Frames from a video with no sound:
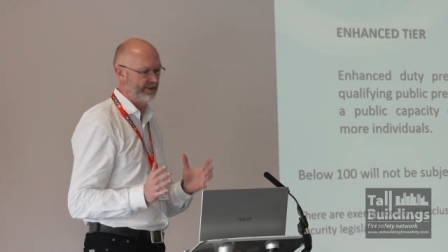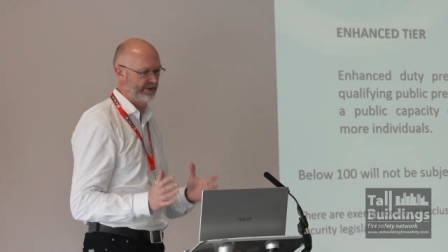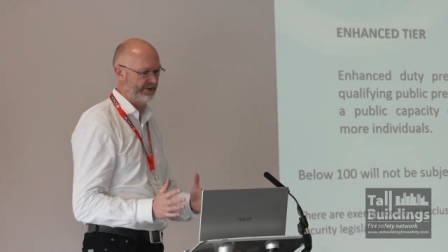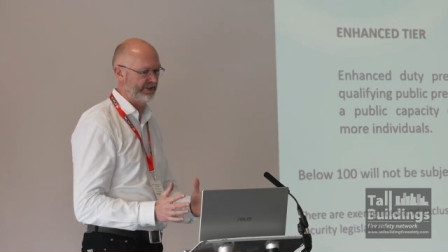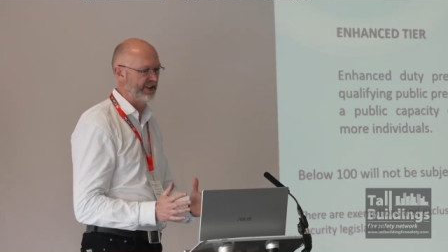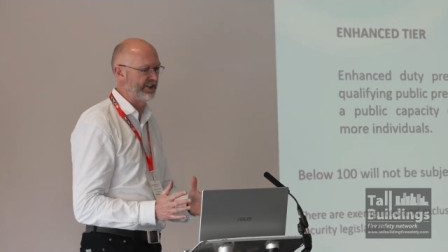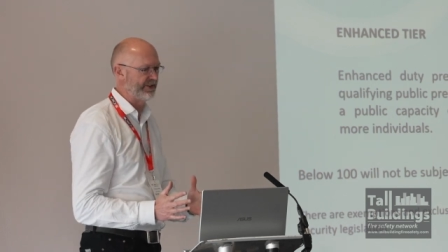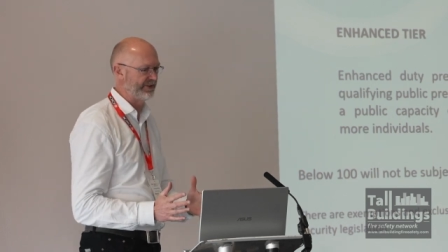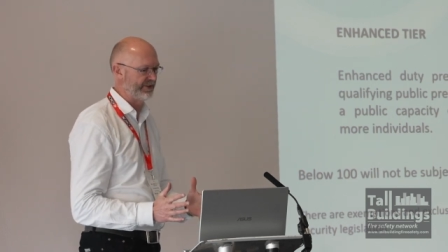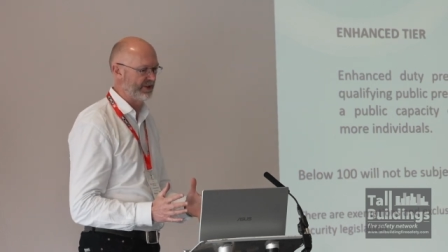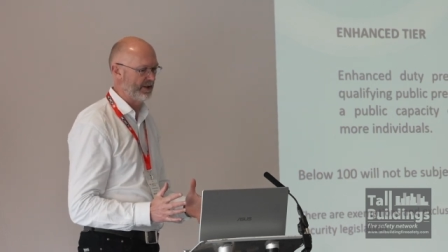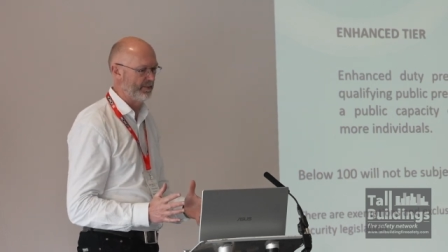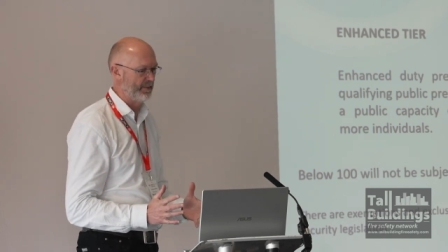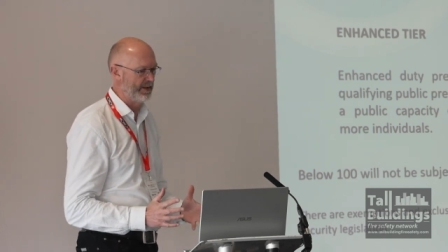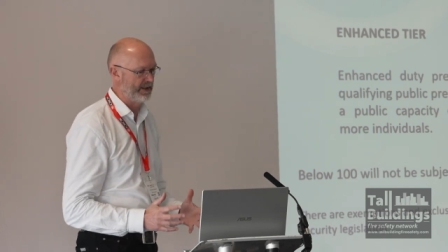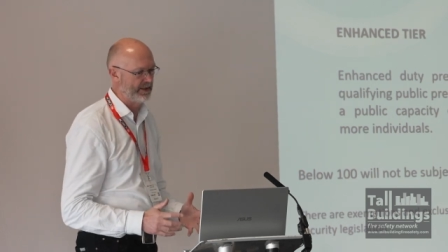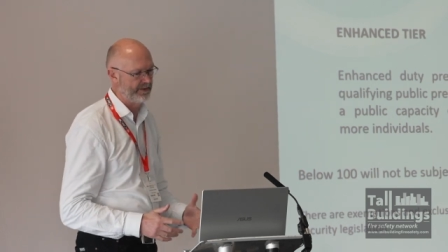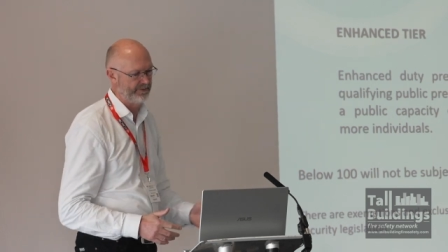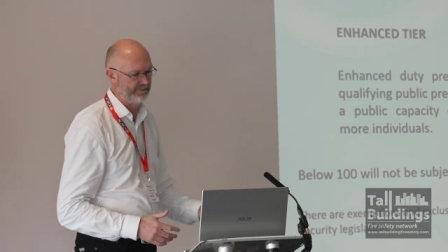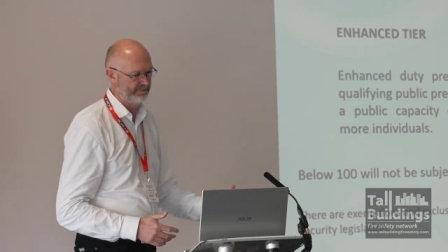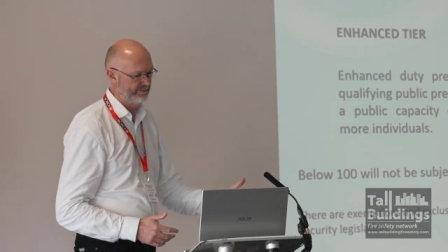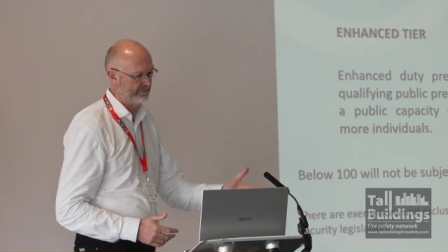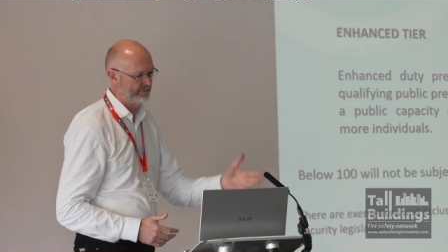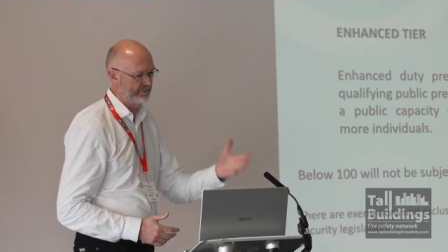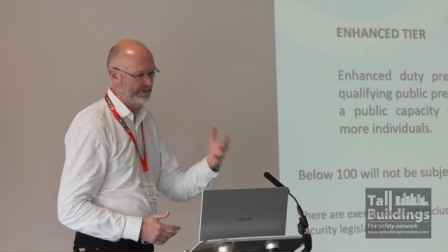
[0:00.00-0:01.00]
sits them in.
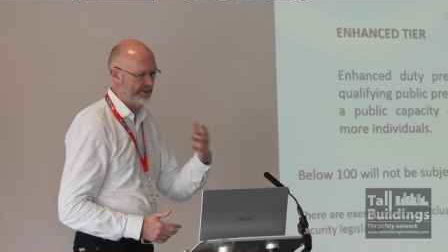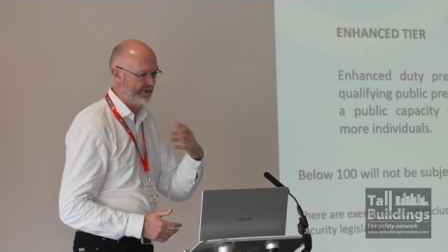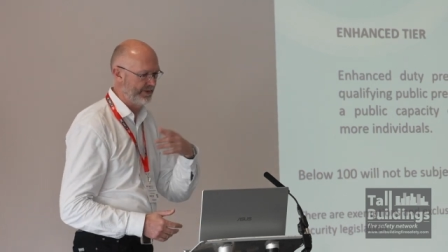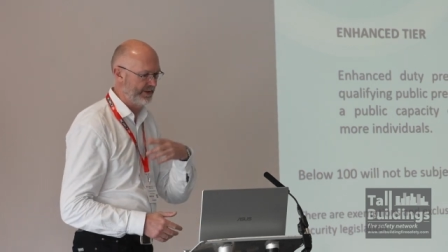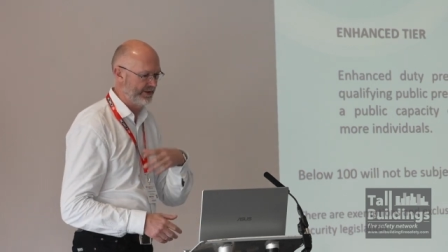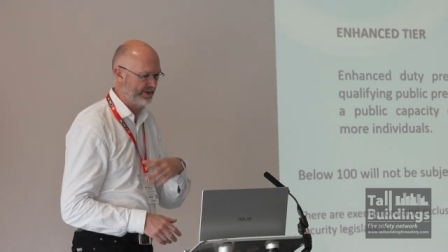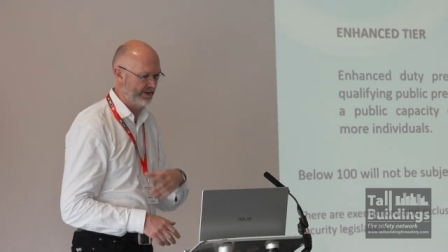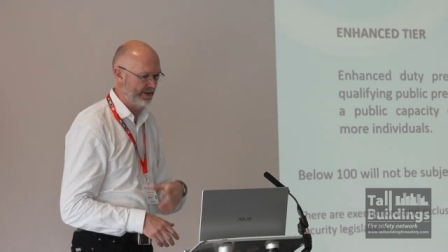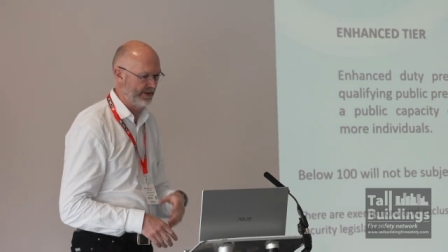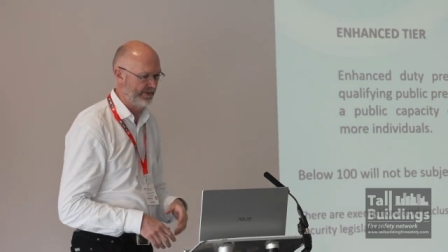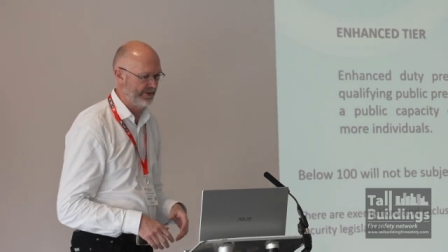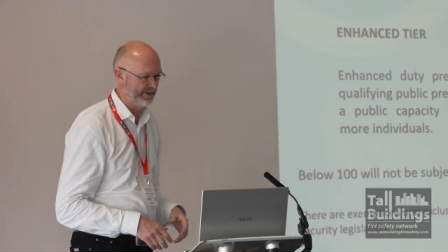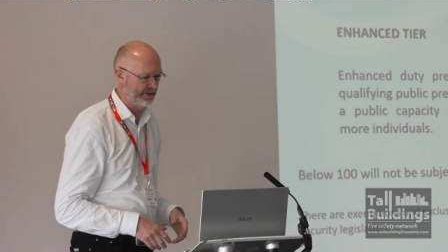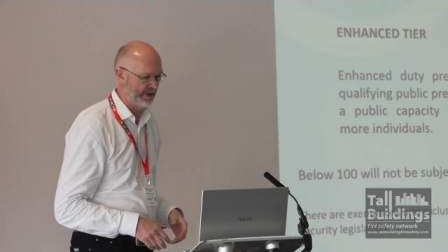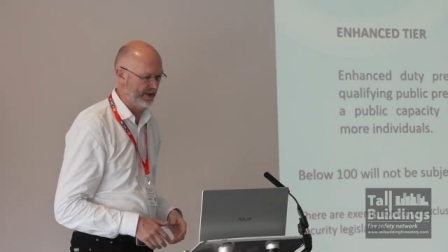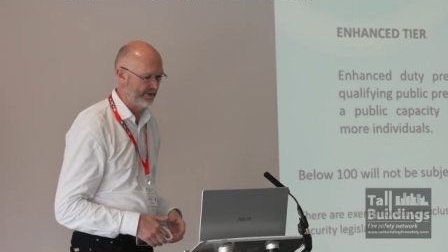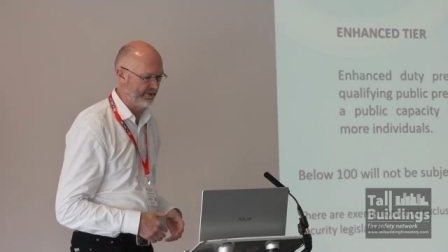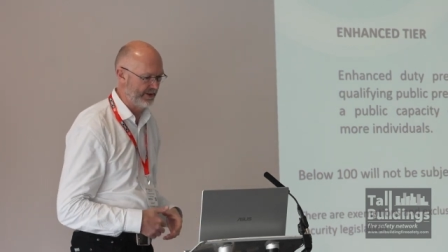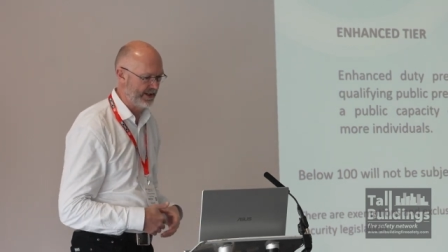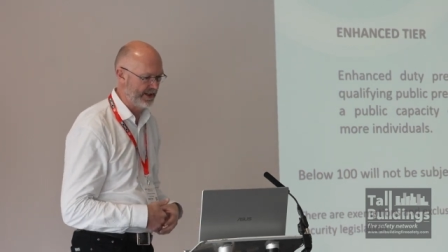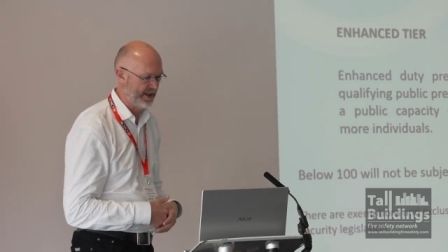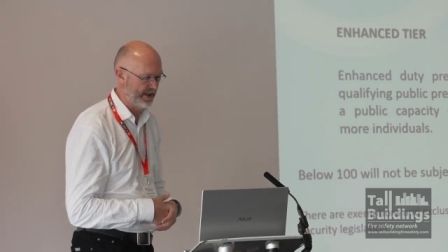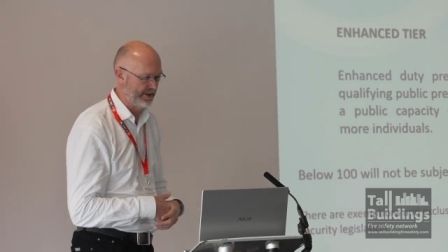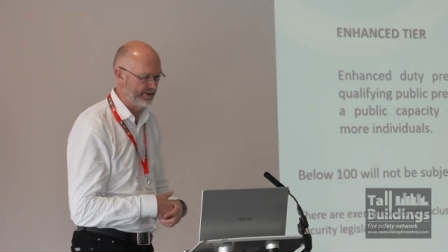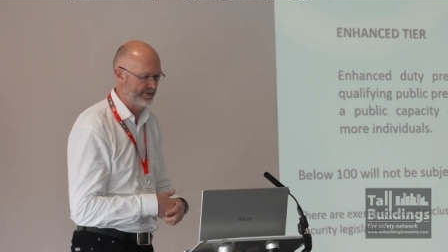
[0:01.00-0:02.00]
If it's, if it's
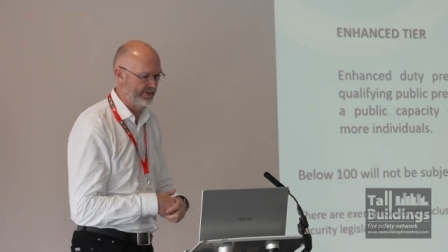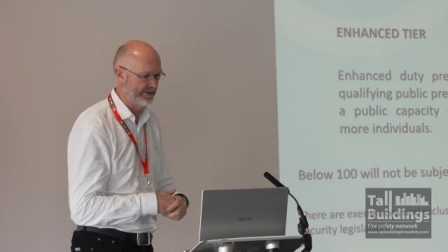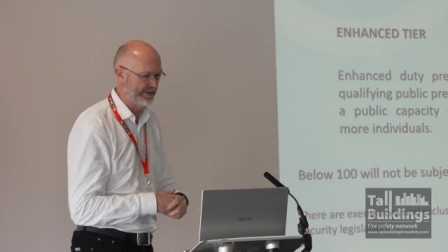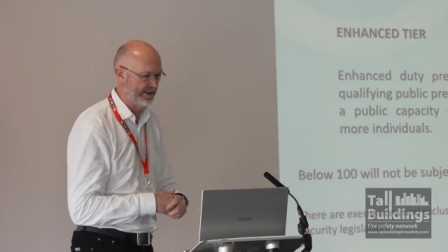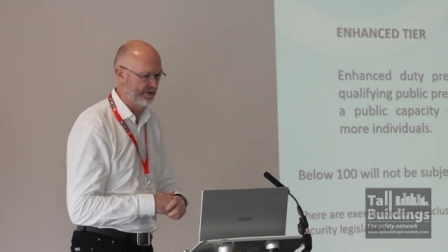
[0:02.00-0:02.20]
over 800,